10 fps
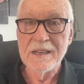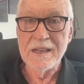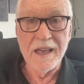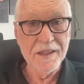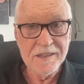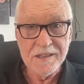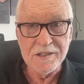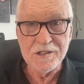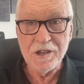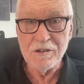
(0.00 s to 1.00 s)
Now, this
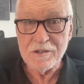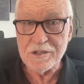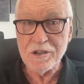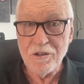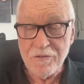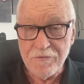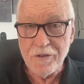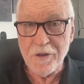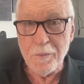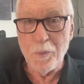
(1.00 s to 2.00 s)
is so
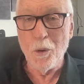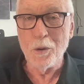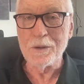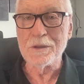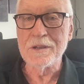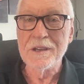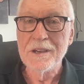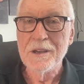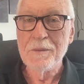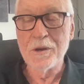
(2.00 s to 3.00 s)
very important
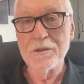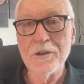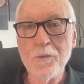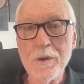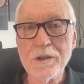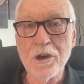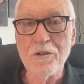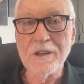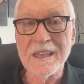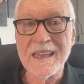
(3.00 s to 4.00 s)
because if we
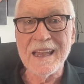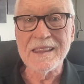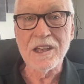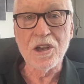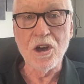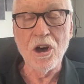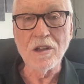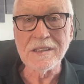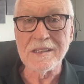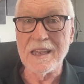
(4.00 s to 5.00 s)
don't get the
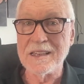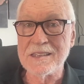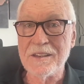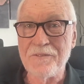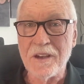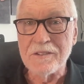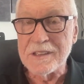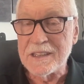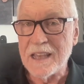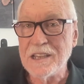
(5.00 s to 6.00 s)
context, the
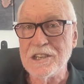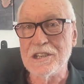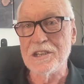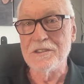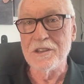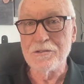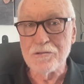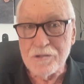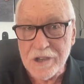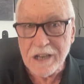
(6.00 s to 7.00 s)
foundation, the
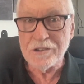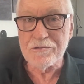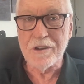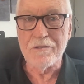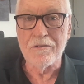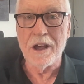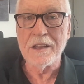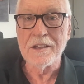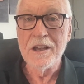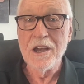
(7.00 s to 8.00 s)
trajectory
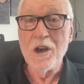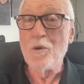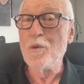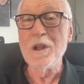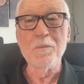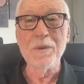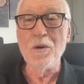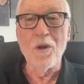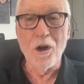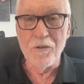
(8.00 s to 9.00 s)
right, we'll be
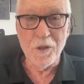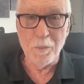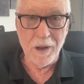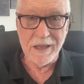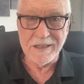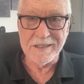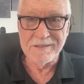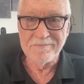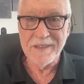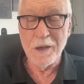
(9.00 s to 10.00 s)
all over the place
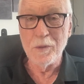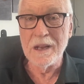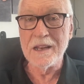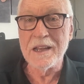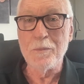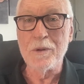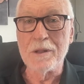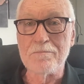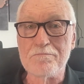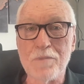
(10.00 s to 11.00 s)
and we'll end up with
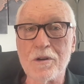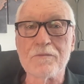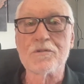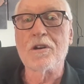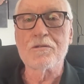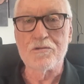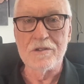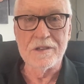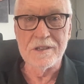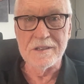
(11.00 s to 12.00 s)
a book of
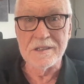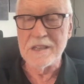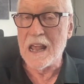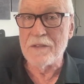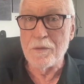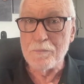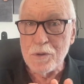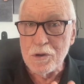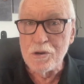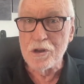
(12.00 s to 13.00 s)
doctrines instead of a
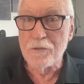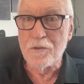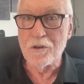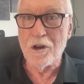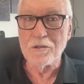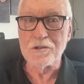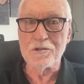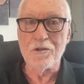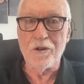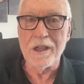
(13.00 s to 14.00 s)
beautiful God
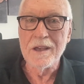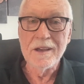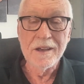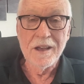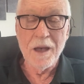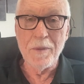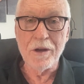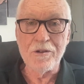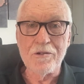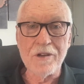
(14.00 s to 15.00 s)
story
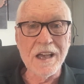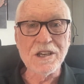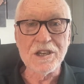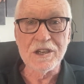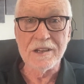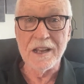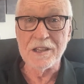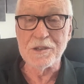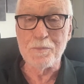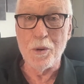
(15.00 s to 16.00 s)
about creation and
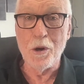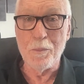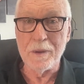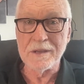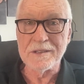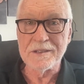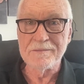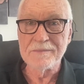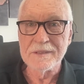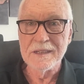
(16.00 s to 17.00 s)
its purpose.
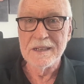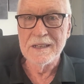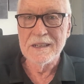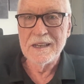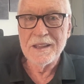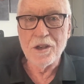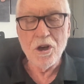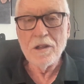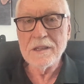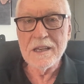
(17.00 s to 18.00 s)
The
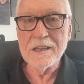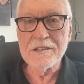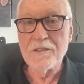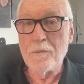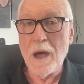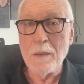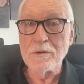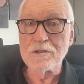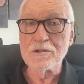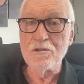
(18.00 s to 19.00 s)
context of the
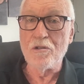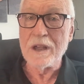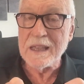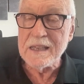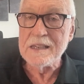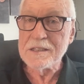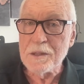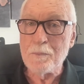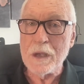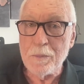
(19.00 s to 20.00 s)
Bible story is
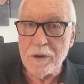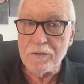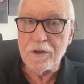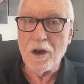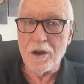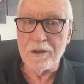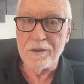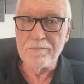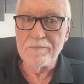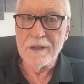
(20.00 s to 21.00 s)
the people of God.
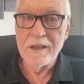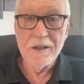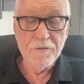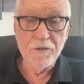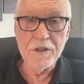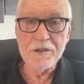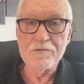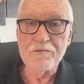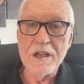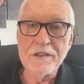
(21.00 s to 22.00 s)
For
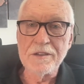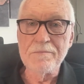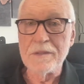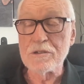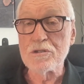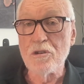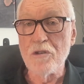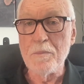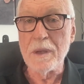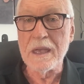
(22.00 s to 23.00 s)
this reason, the
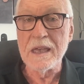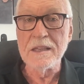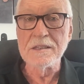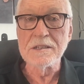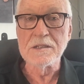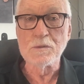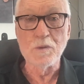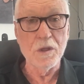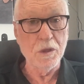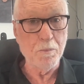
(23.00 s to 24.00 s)
story begins
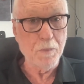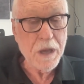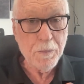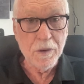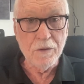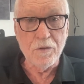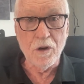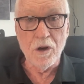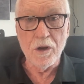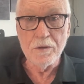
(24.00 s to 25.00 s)
with the people of
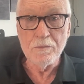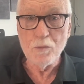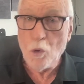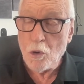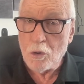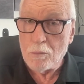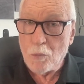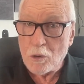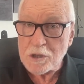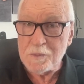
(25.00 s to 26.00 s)
God, or
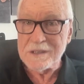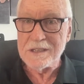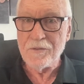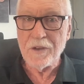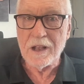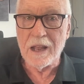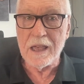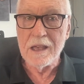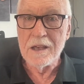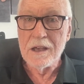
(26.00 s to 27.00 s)
more
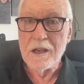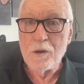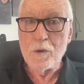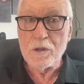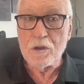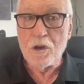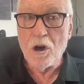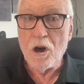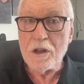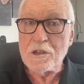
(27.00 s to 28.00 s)
specifically, with
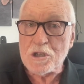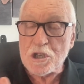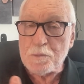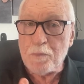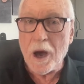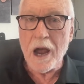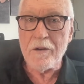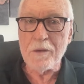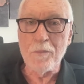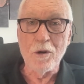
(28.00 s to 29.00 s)
God
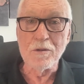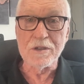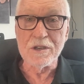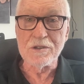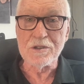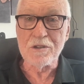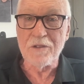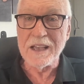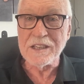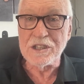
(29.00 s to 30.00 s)
inspiring Moses to
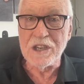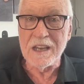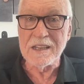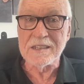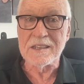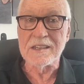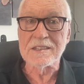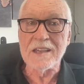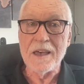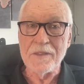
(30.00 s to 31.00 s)
write
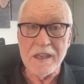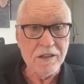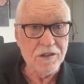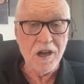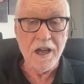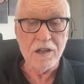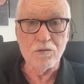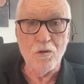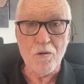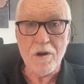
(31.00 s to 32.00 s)
Genesis and the entire
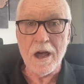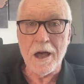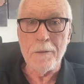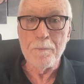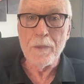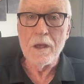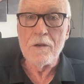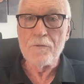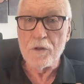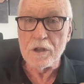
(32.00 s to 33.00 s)
Torah
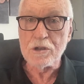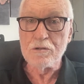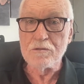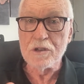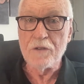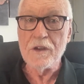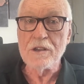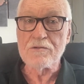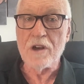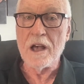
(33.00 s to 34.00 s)
for the children of
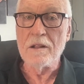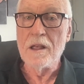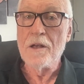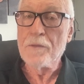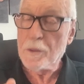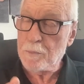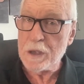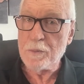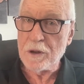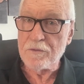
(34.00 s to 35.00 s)
Israel, the
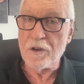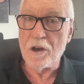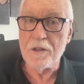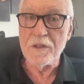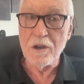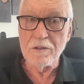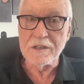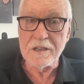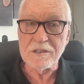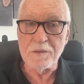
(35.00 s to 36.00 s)
people of God in the Old
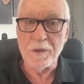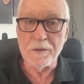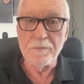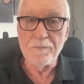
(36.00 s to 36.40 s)
Testament.